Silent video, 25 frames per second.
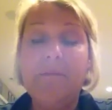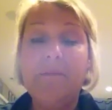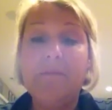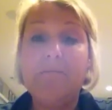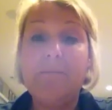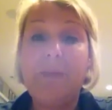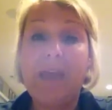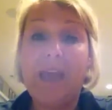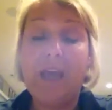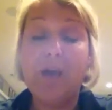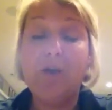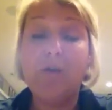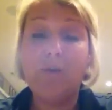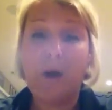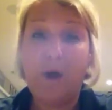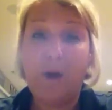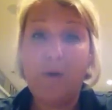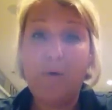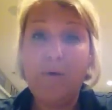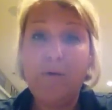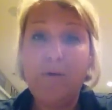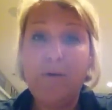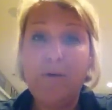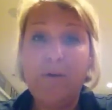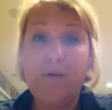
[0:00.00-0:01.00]
make
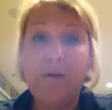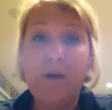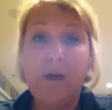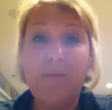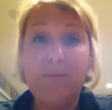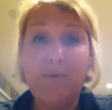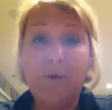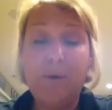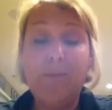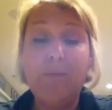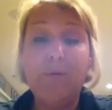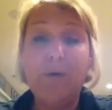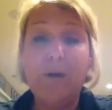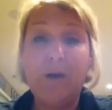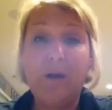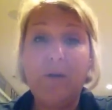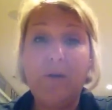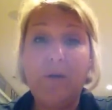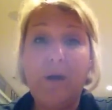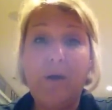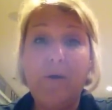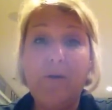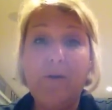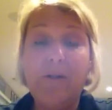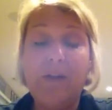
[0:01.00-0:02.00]
growth, appropriate
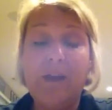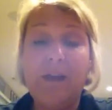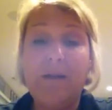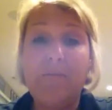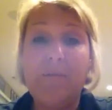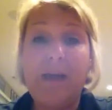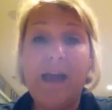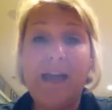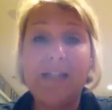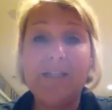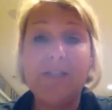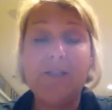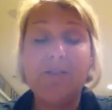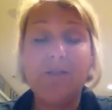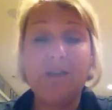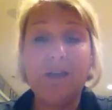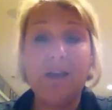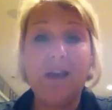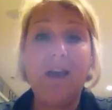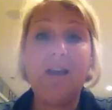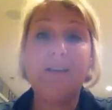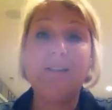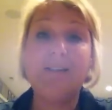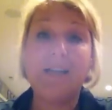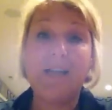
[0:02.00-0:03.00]
growth, and master the
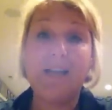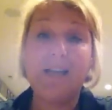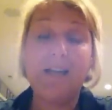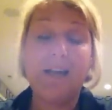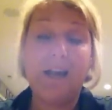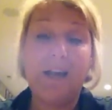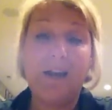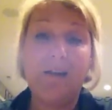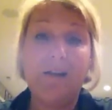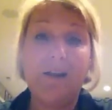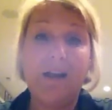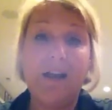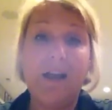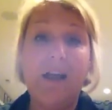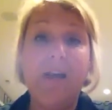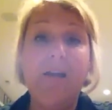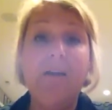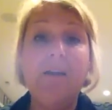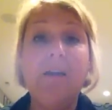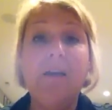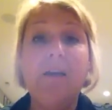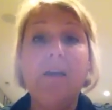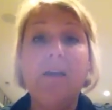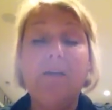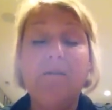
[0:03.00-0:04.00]
content area
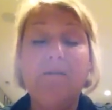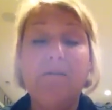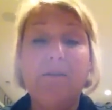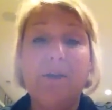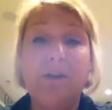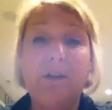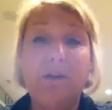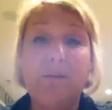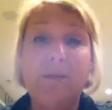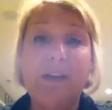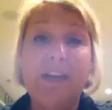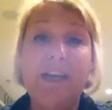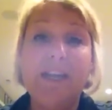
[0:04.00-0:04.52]
for you to be